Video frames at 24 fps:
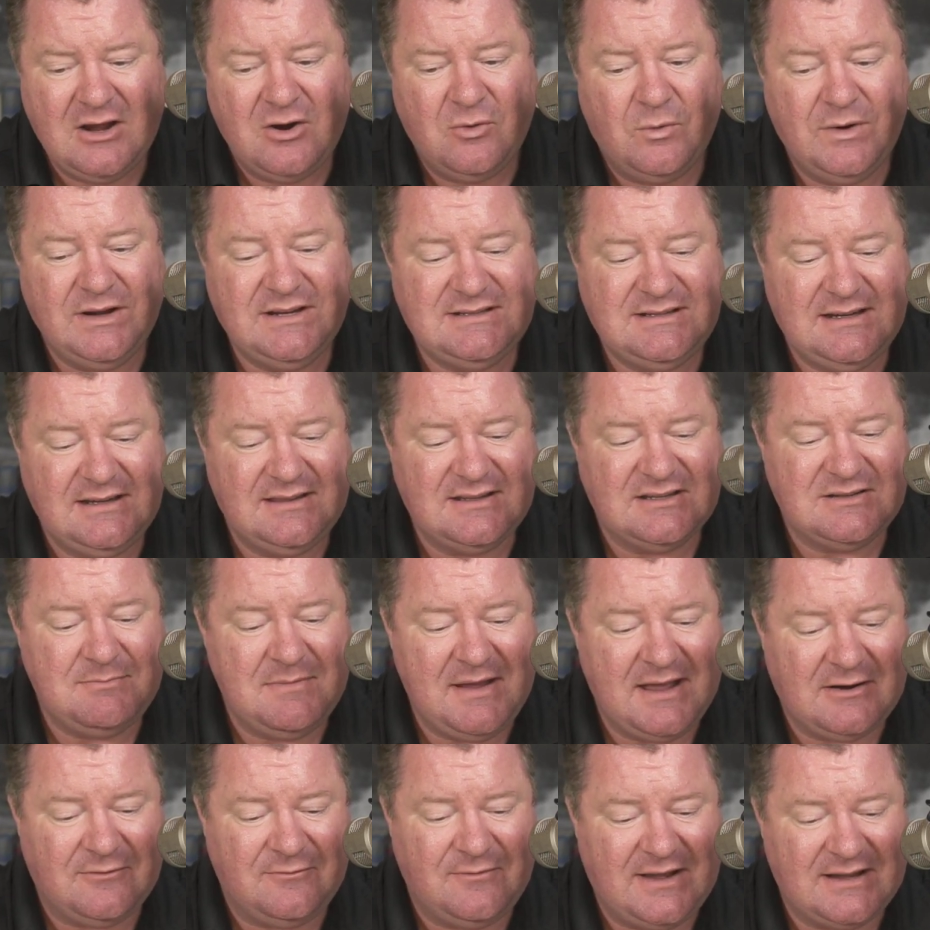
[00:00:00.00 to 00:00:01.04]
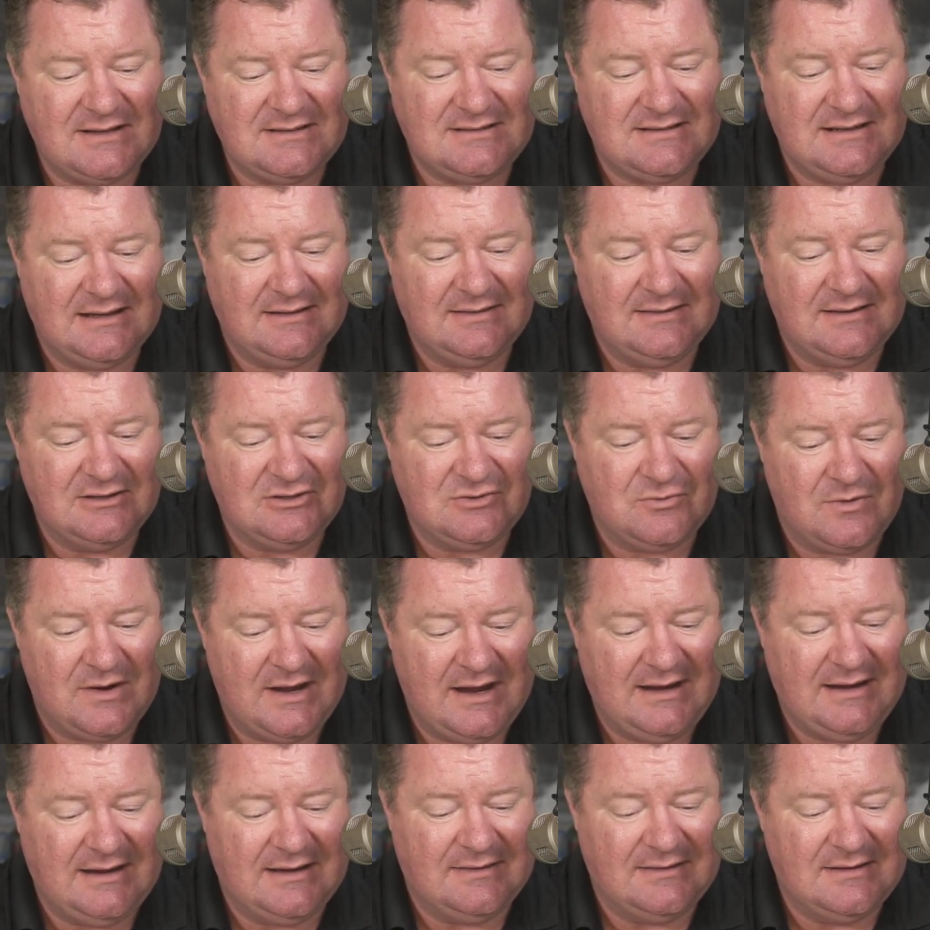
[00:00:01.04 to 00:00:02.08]
We see this manifest in this
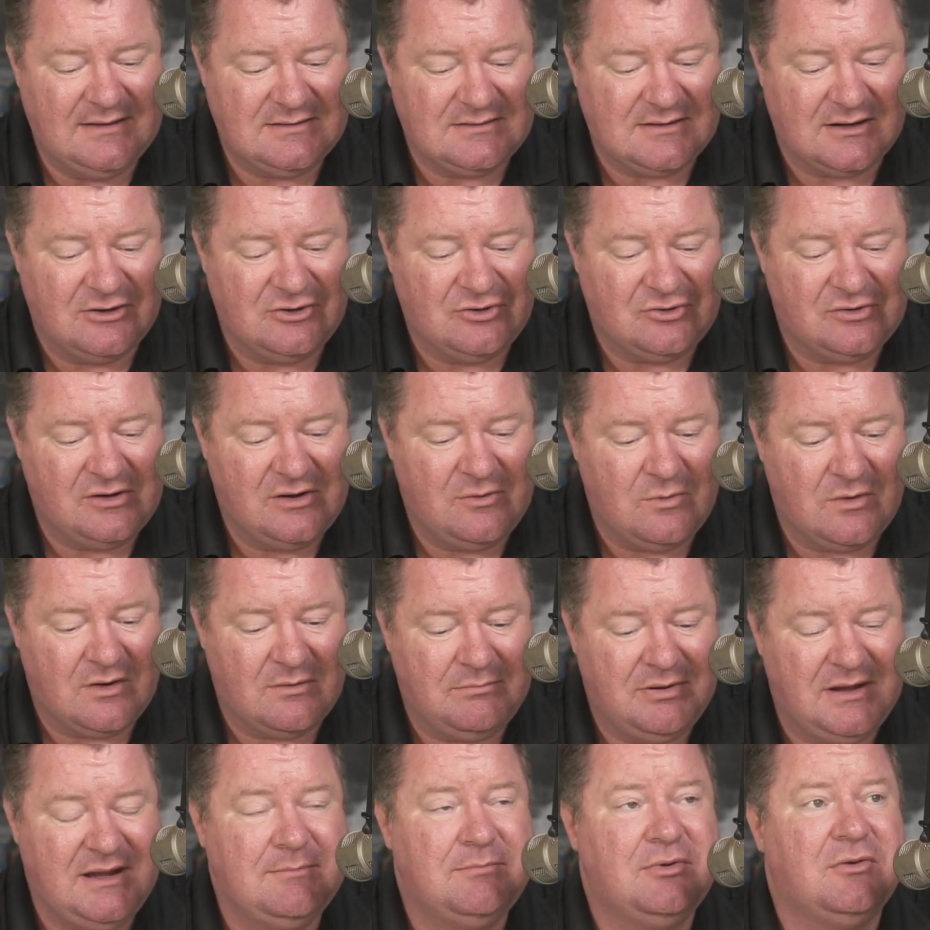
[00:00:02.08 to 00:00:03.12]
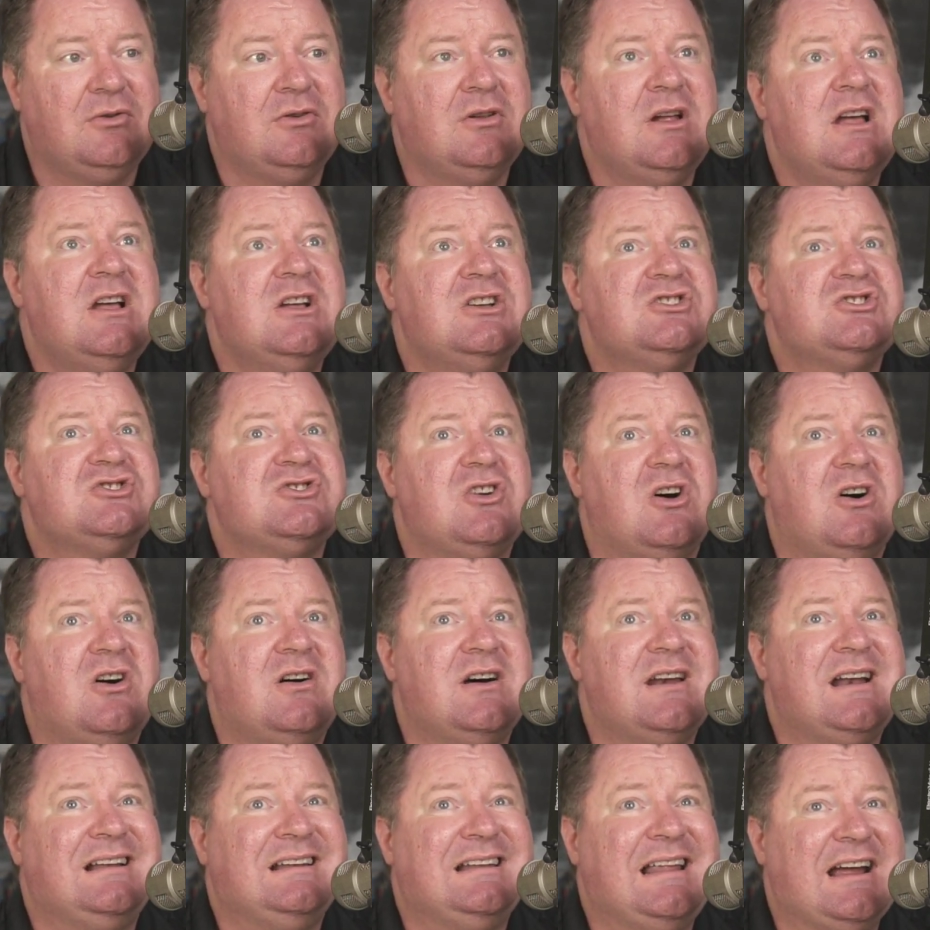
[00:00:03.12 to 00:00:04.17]
way in this country, where people
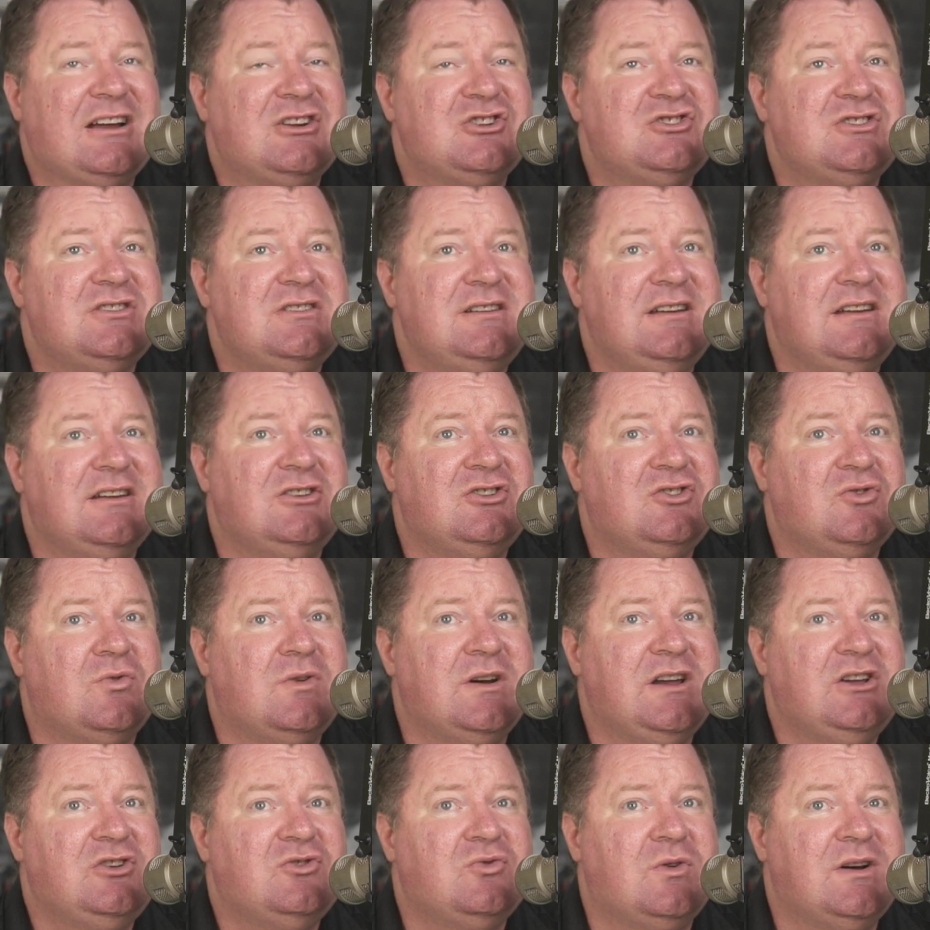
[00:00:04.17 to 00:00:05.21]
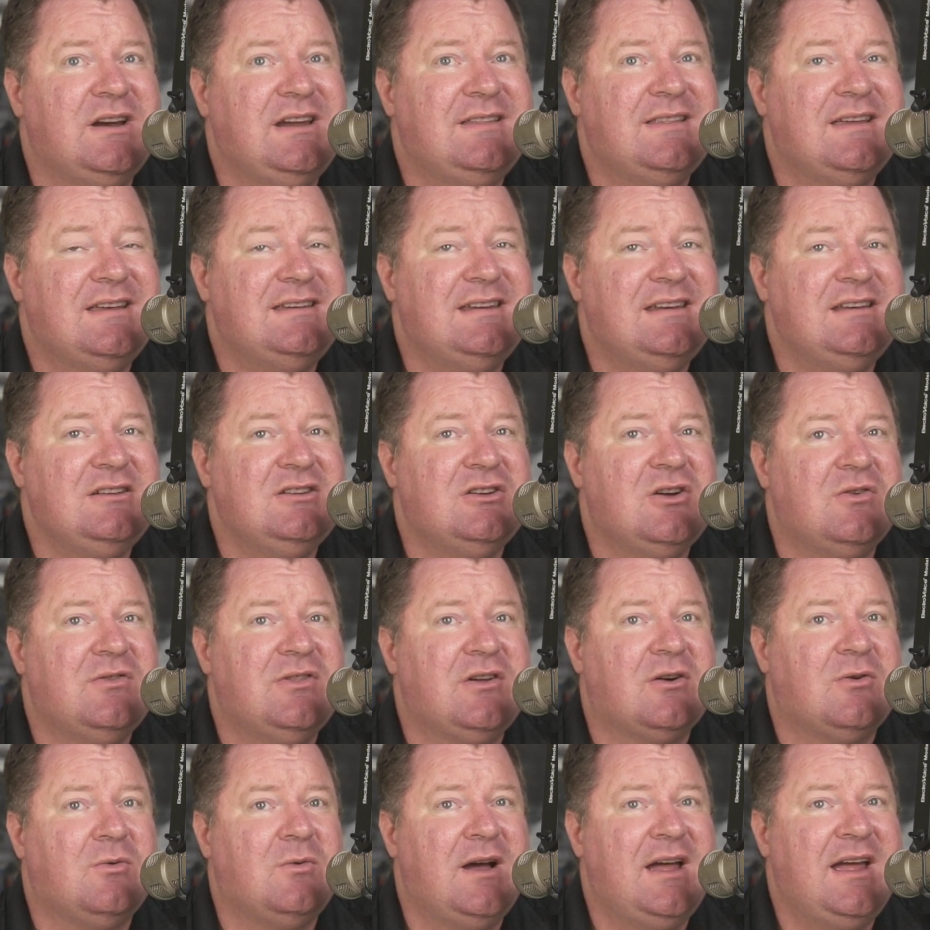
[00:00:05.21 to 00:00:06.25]
saw an election in 2020 that didn't go
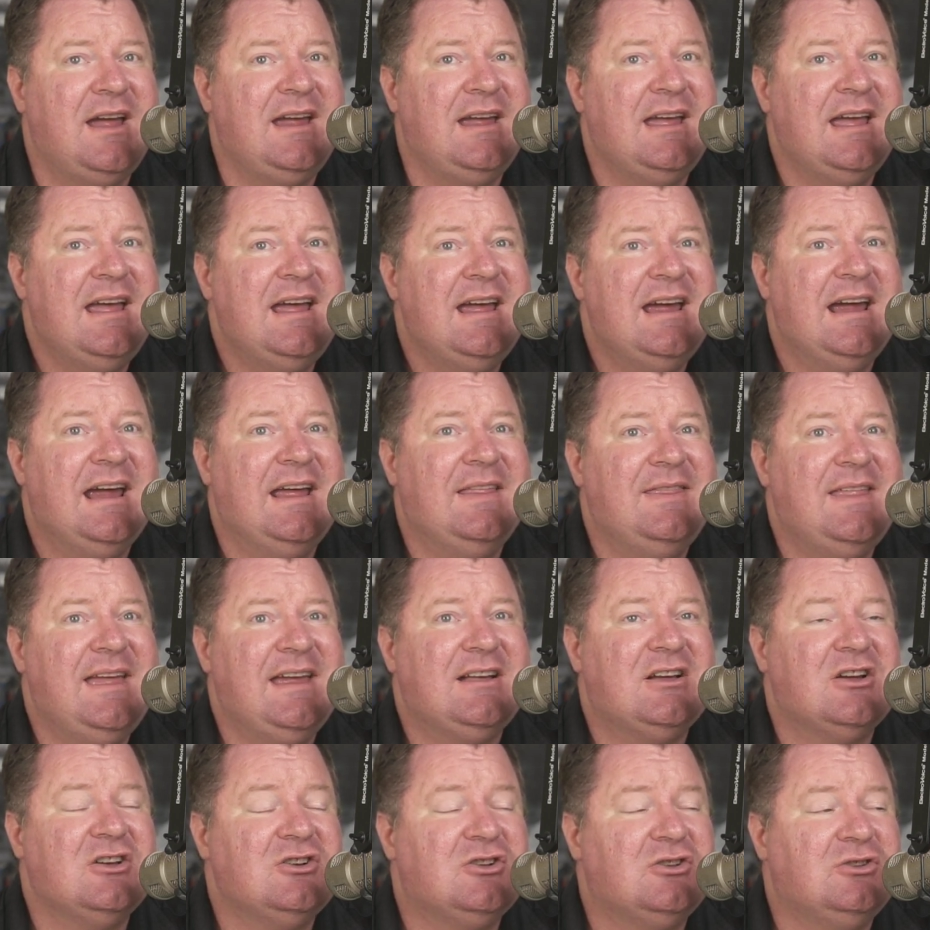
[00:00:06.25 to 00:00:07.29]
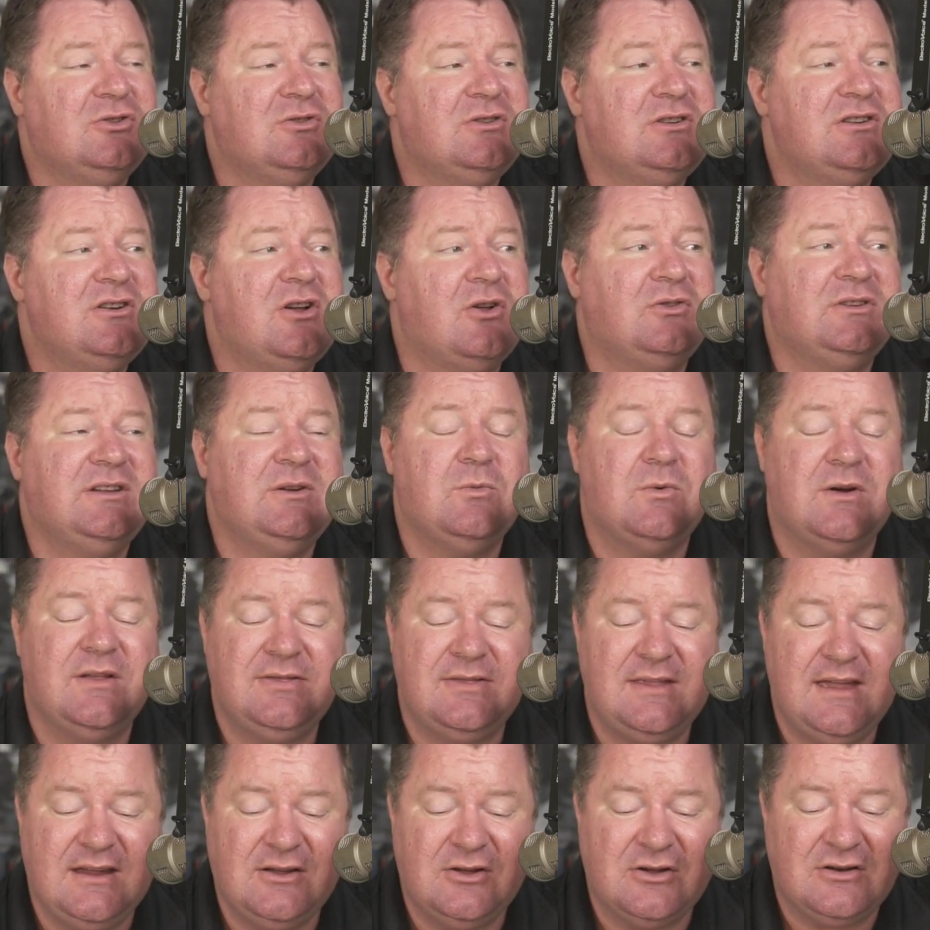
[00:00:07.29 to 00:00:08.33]
their way, and they concluded only one
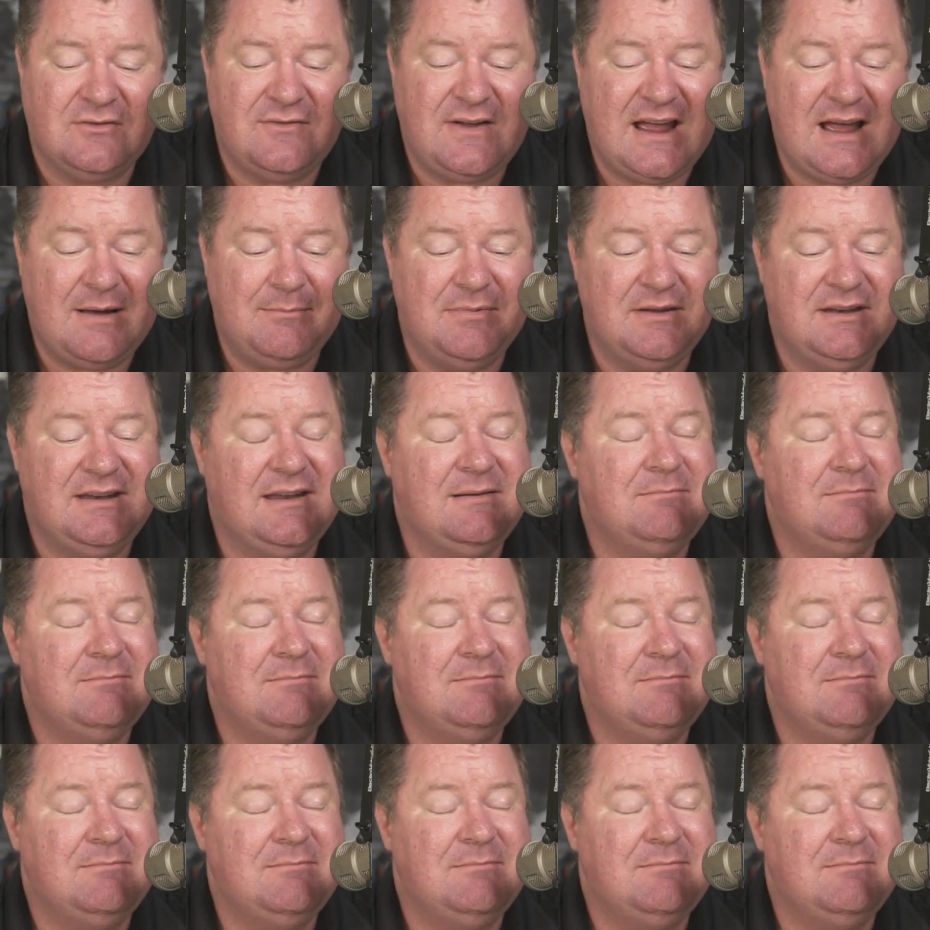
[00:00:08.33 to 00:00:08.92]
thing could have happened.